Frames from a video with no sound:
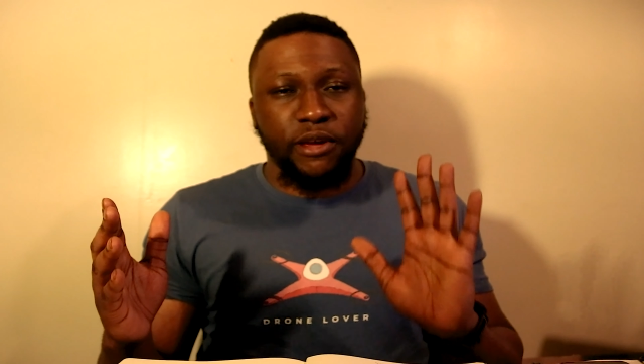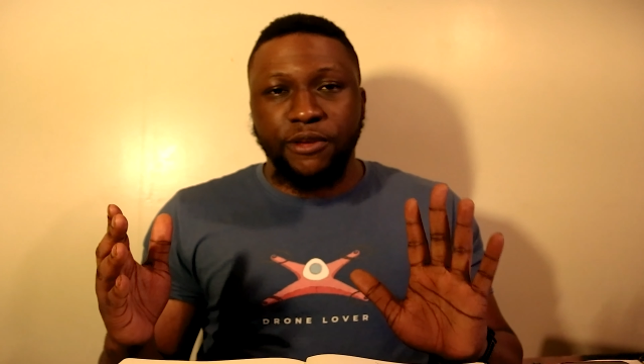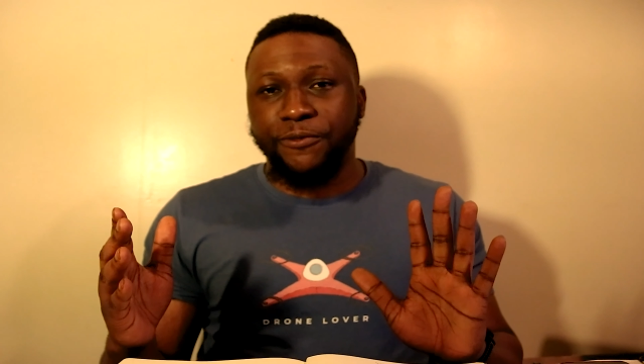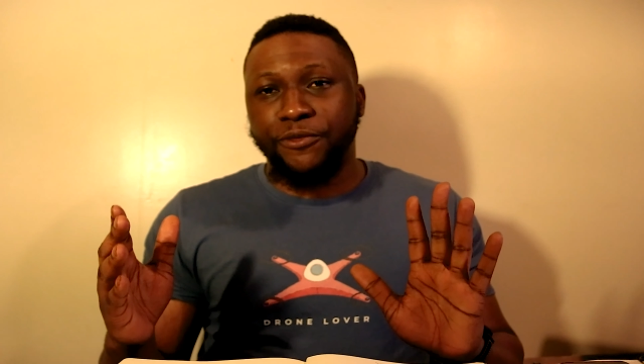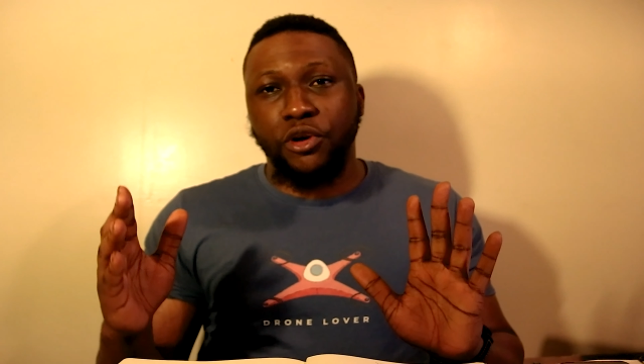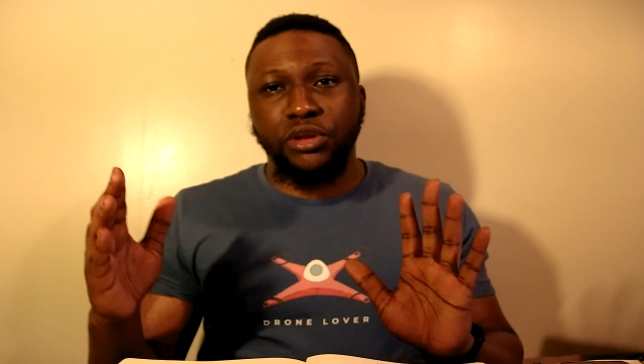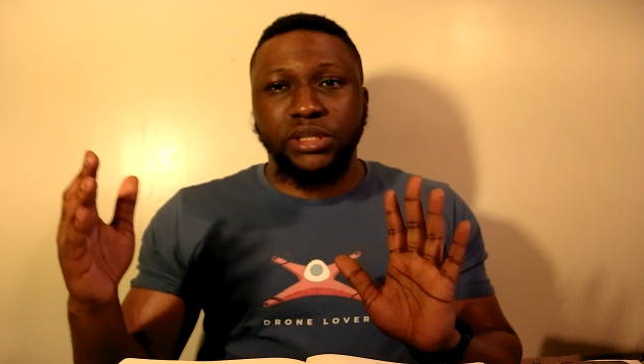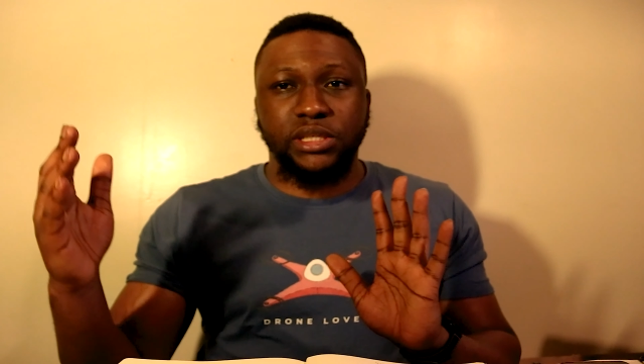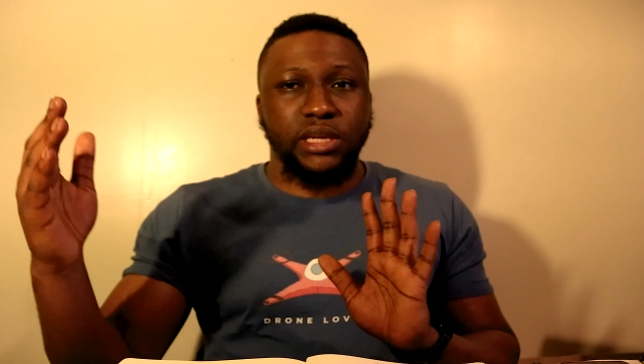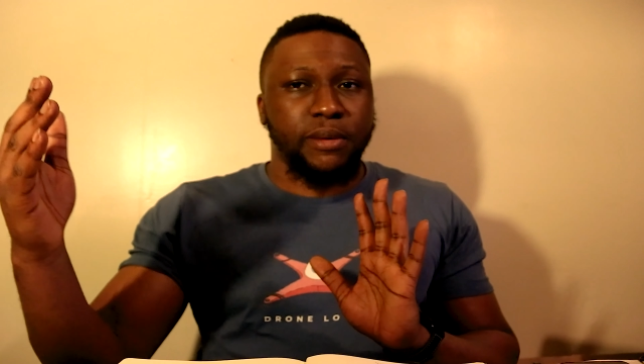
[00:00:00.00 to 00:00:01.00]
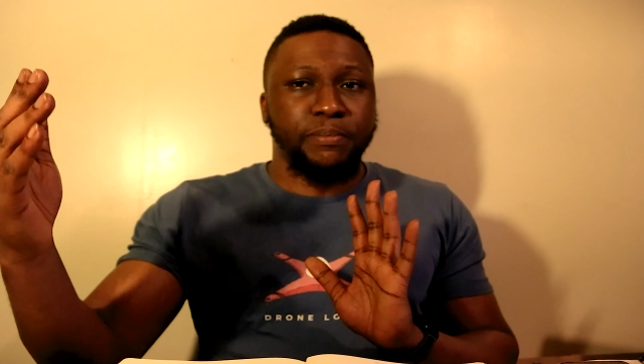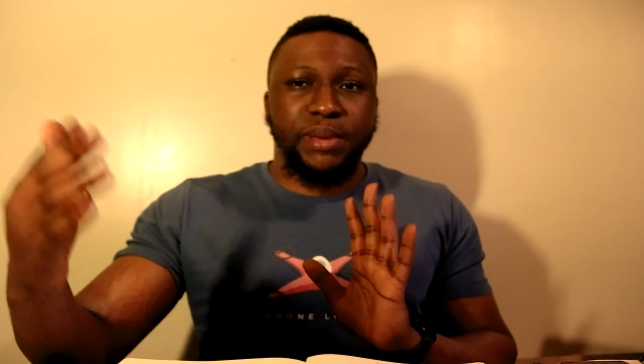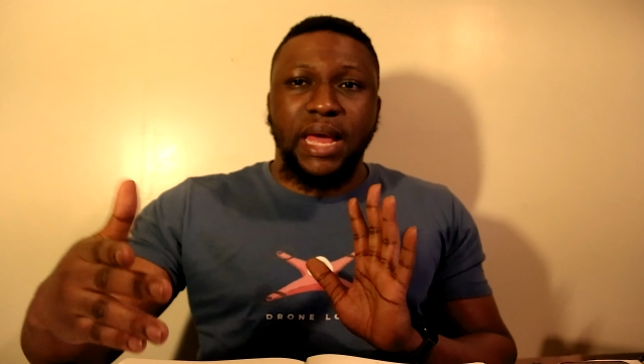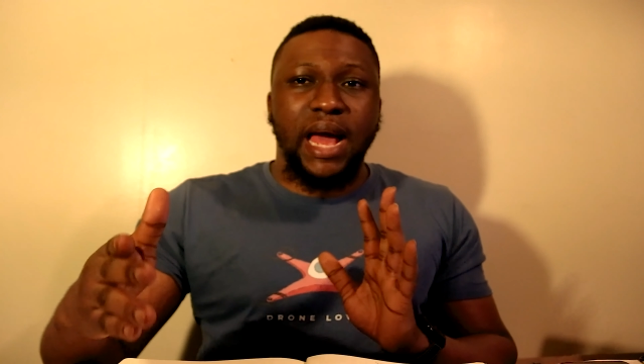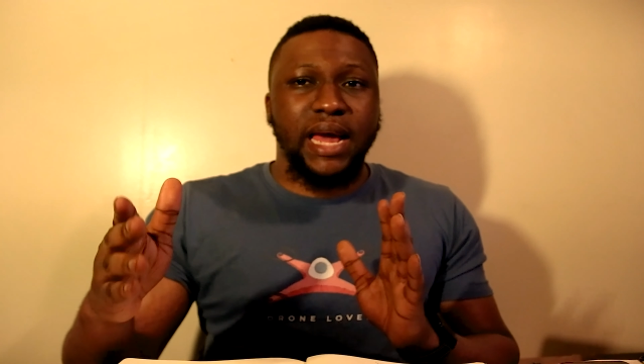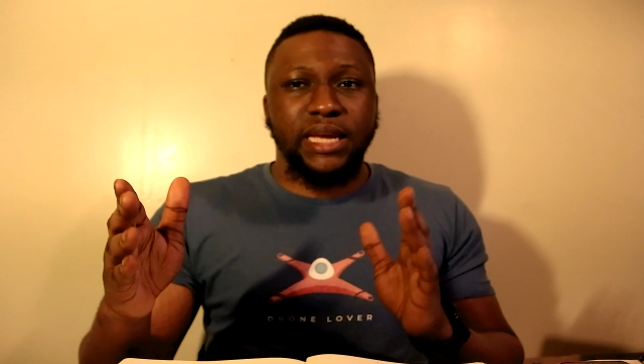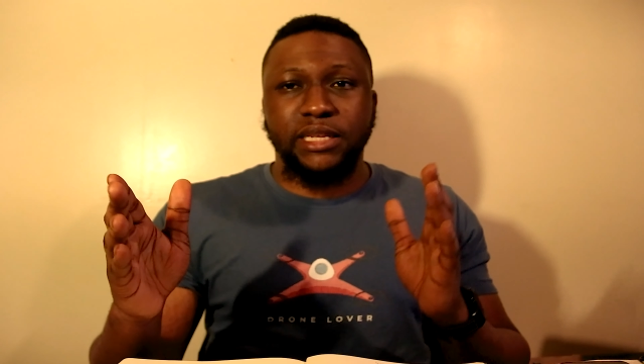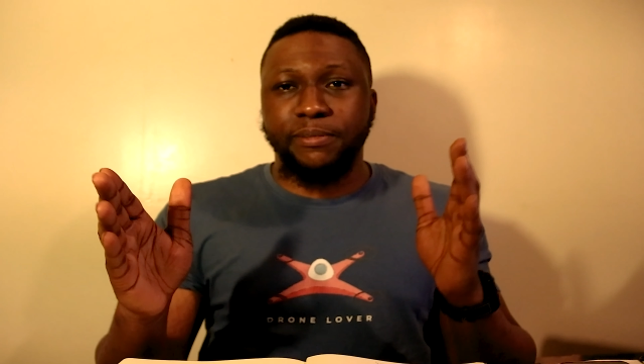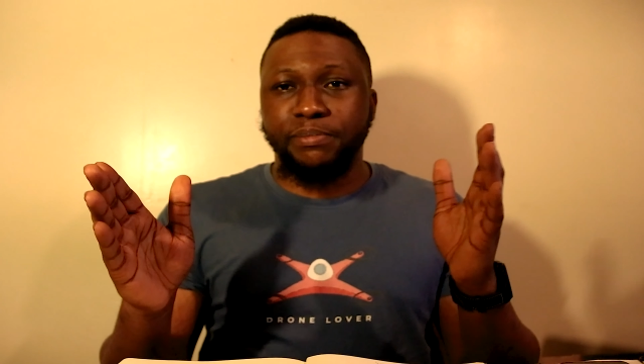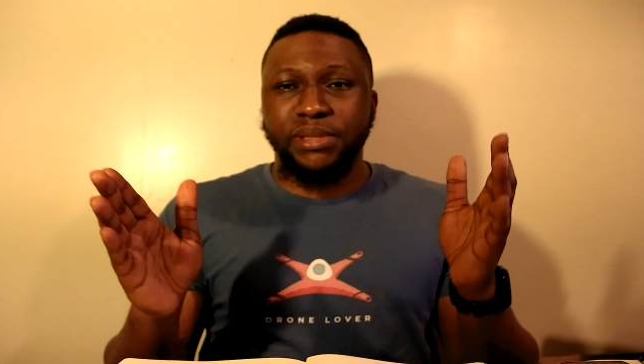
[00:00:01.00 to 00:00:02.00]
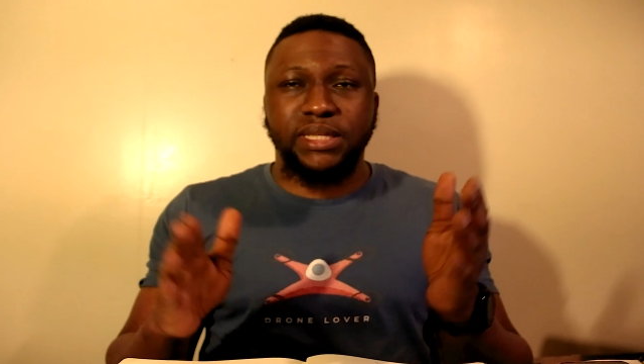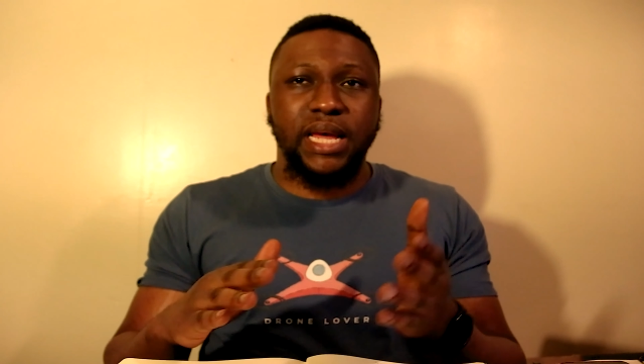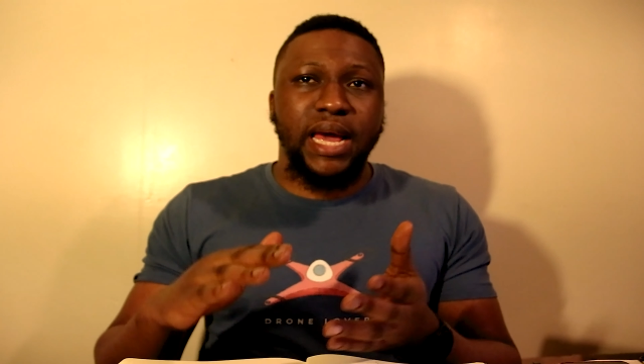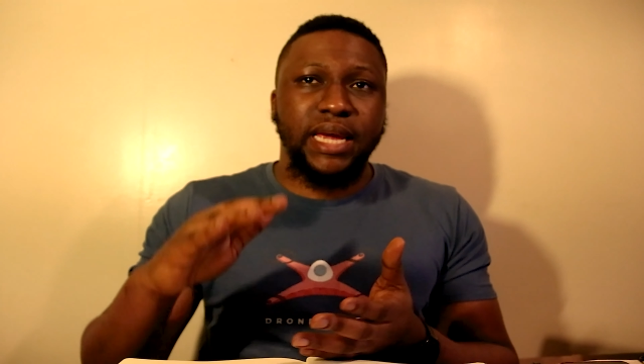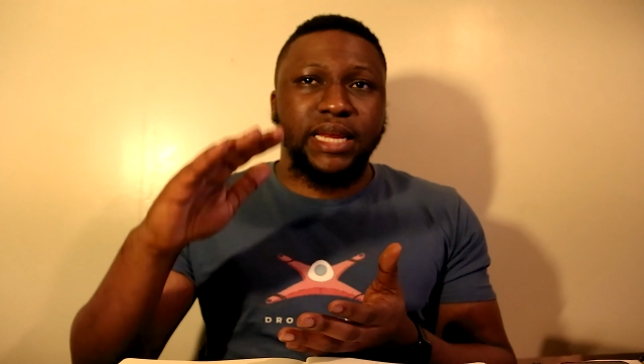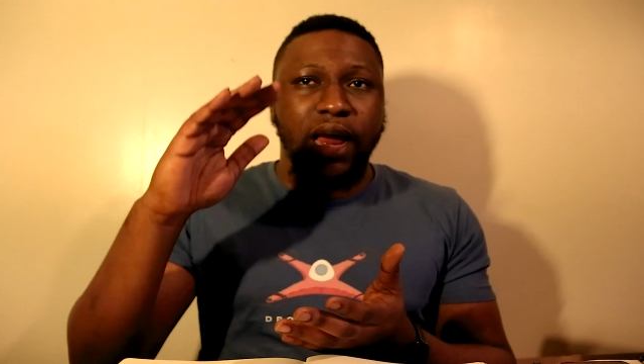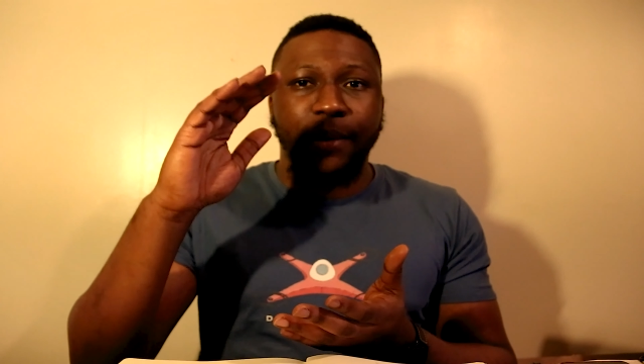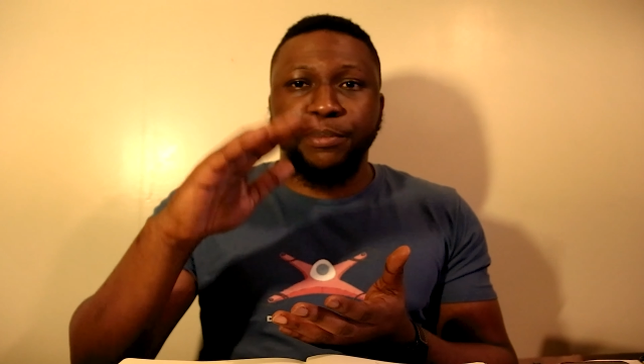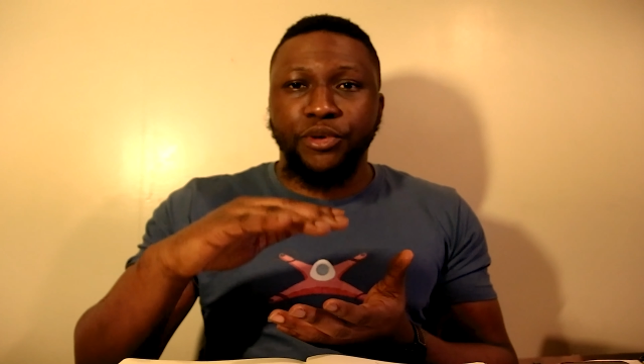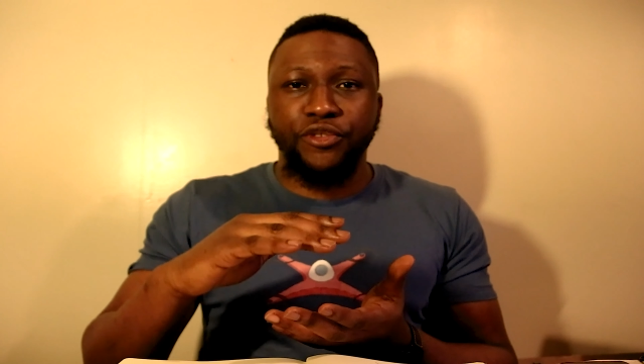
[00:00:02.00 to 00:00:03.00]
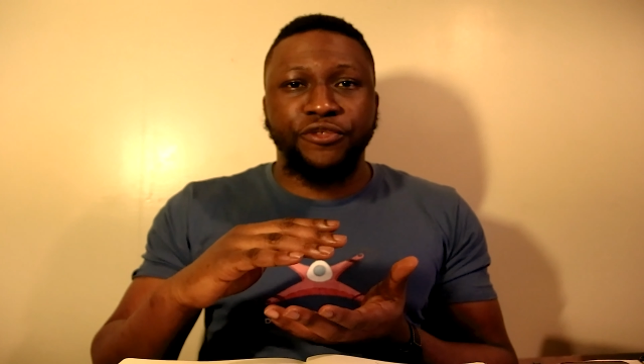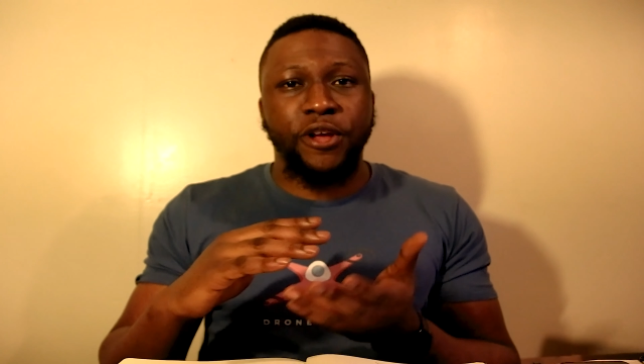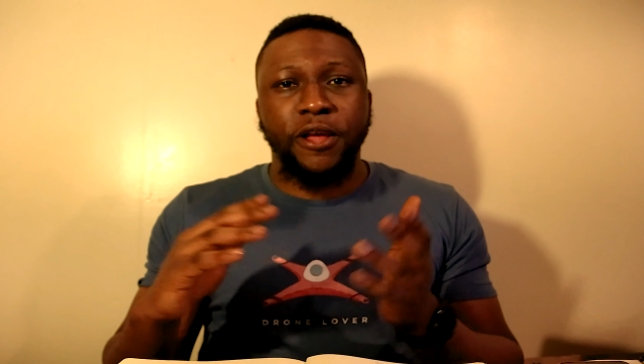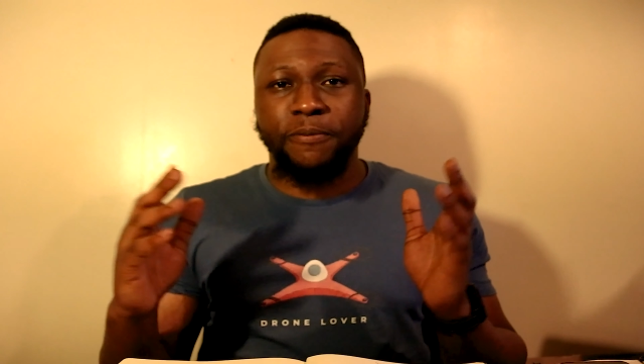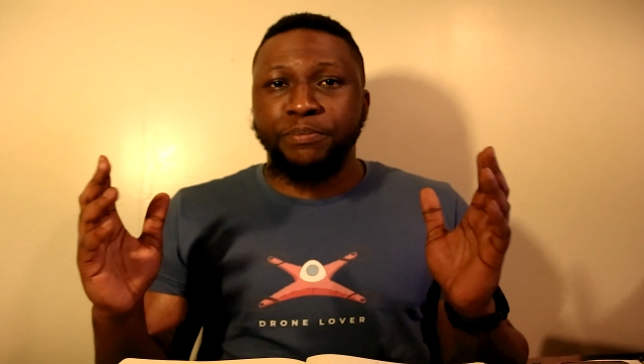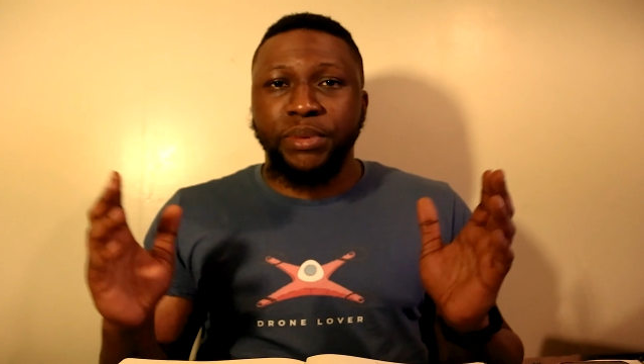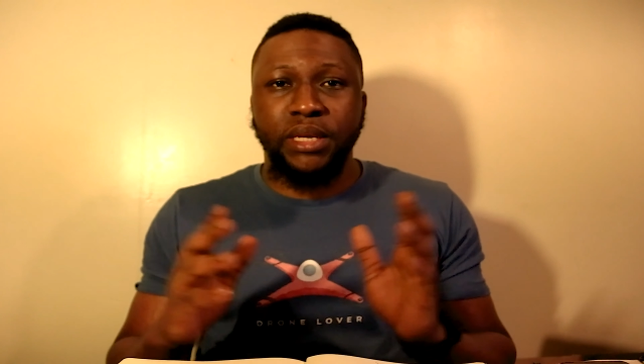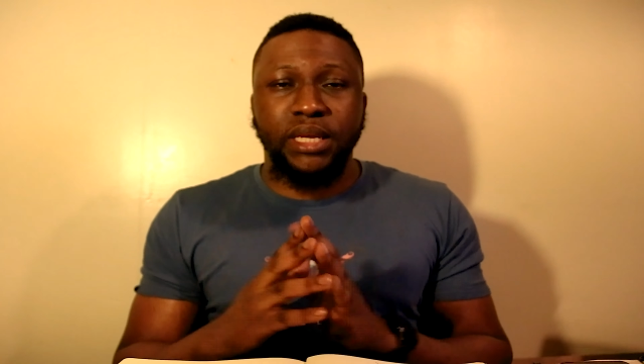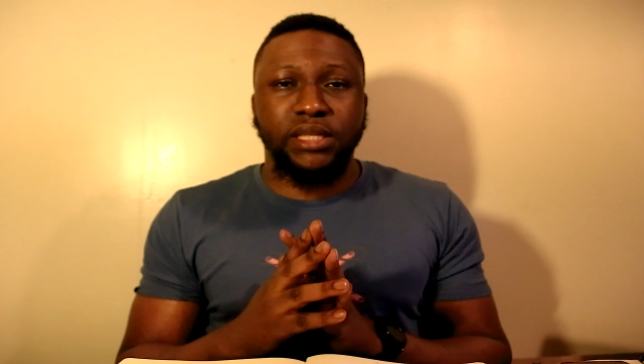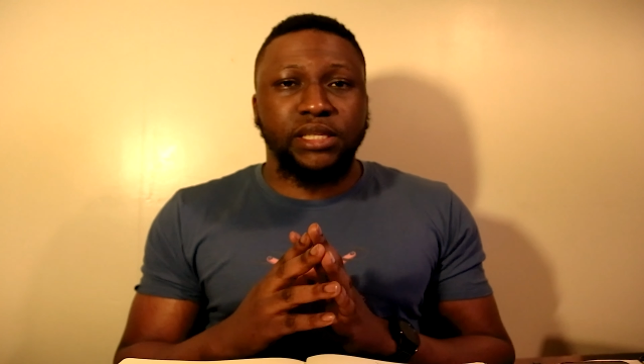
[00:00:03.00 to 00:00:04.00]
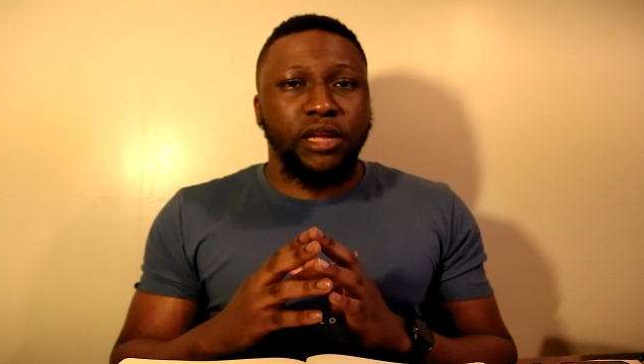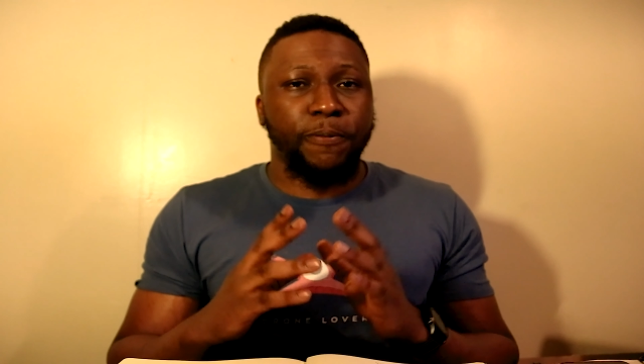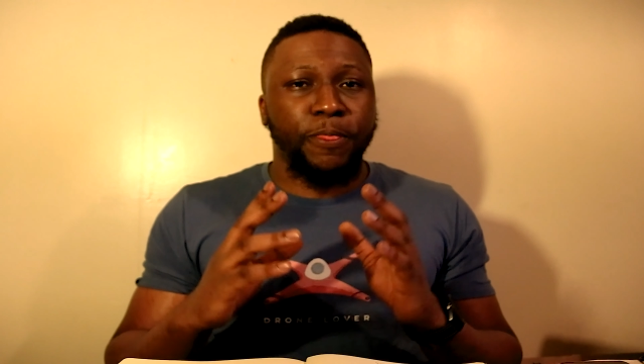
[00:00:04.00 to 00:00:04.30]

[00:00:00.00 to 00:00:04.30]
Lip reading: in front, behind, beside, above, beneath.